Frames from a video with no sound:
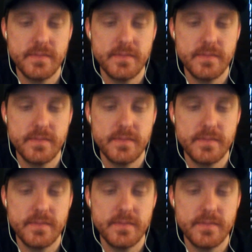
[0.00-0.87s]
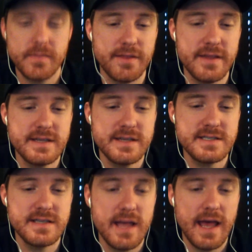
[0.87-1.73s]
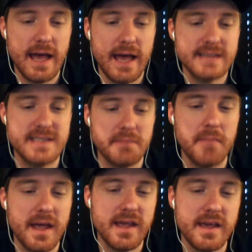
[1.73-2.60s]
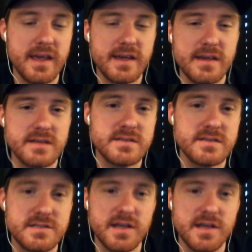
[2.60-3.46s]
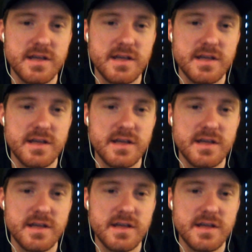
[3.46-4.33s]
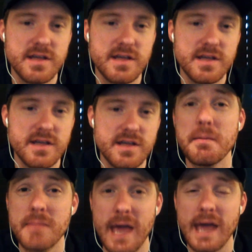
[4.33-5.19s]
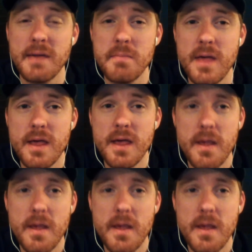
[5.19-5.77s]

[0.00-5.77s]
Because this has the makings of a really big-time game.